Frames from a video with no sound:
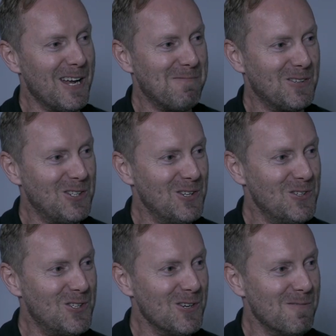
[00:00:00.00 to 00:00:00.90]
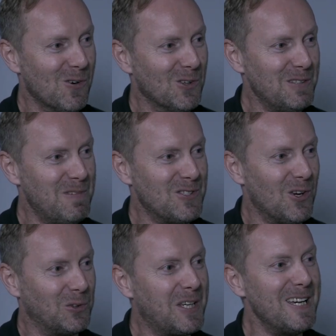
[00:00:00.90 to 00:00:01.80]
up on YouTube all of his
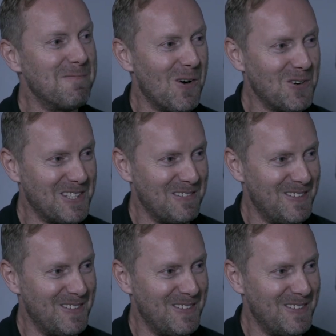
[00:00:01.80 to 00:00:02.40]
old kickboxing